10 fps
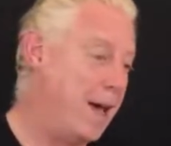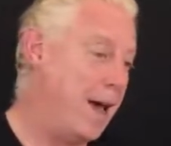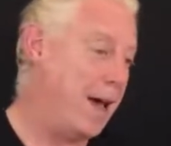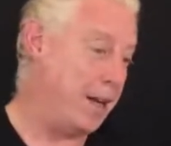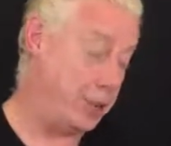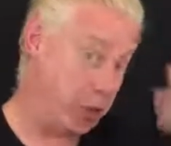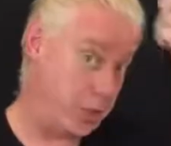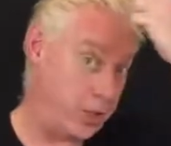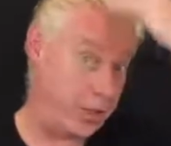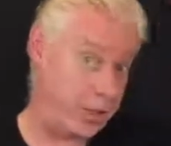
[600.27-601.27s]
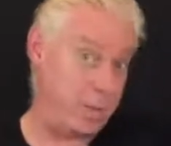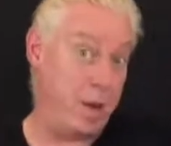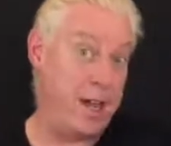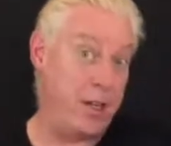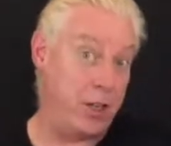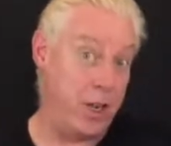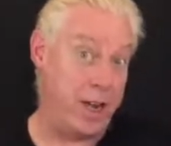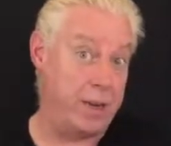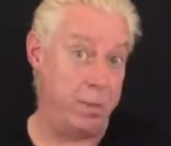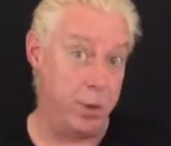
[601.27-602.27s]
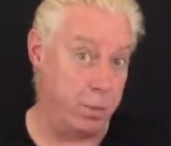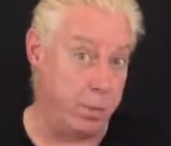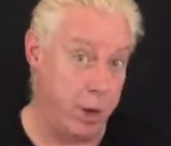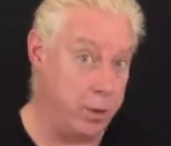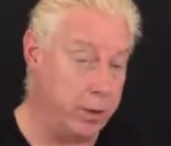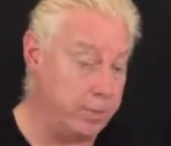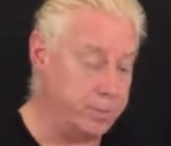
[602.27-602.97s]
And I saw that she had this major light bulb moment,